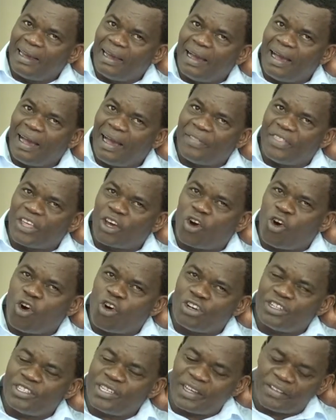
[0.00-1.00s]
the
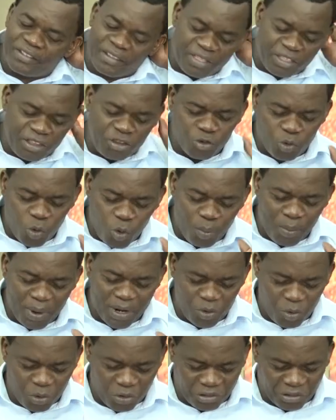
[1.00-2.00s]
context that this
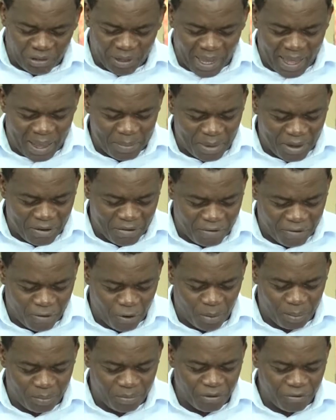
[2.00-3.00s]
woman was coming
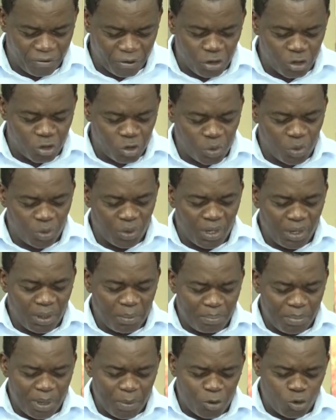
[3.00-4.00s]
from for you to
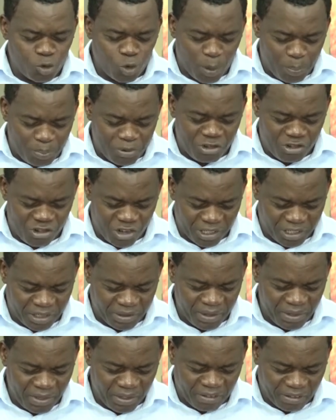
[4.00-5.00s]
be able to appreciate
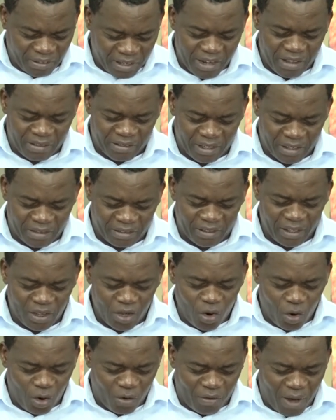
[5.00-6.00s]
the seriousness
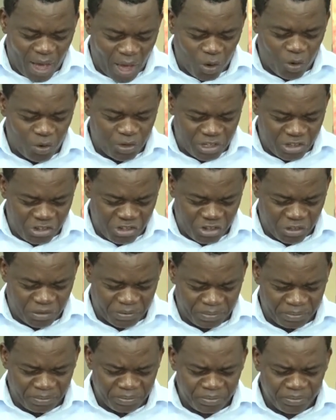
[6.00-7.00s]
of her
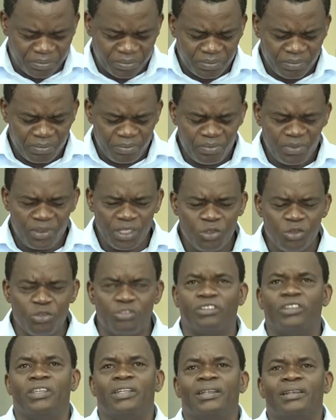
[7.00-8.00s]
condition. You
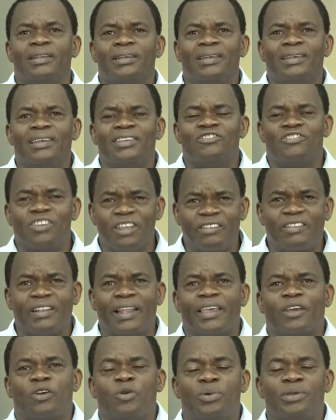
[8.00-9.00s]
see, just
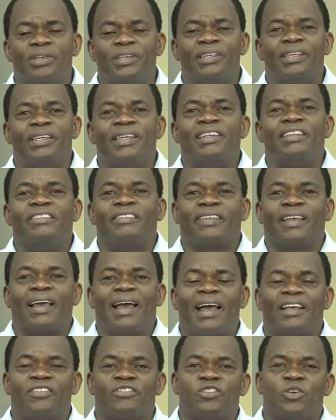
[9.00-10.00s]
like we
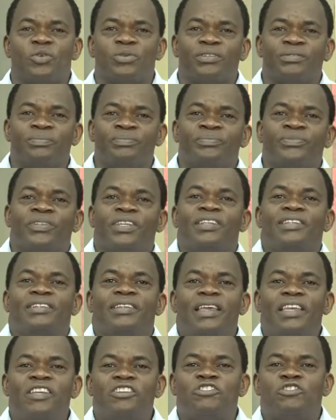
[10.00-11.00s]
discussed on
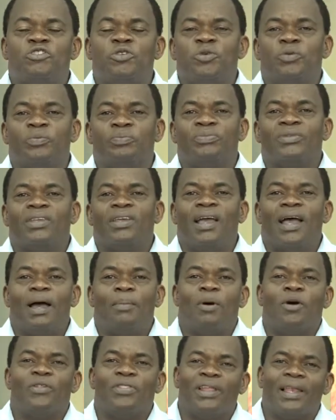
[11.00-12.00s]
day two
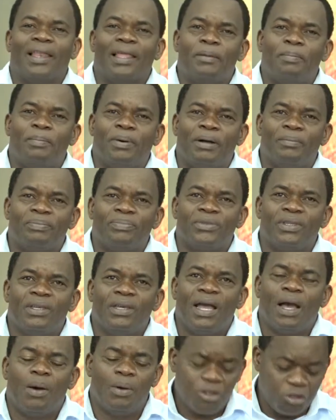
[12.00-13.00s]
about the leper,
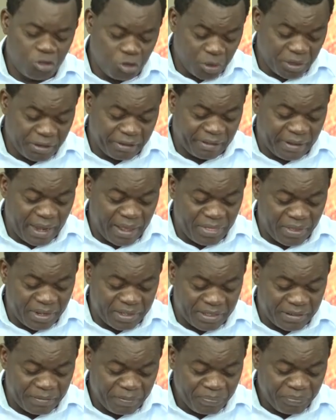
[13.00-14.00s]
I want you to understand
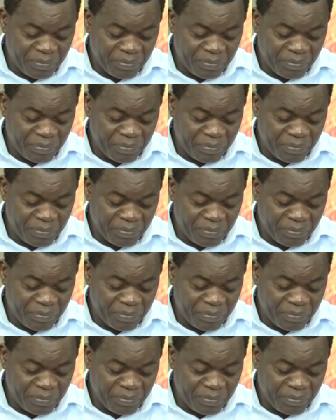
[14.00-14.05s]
that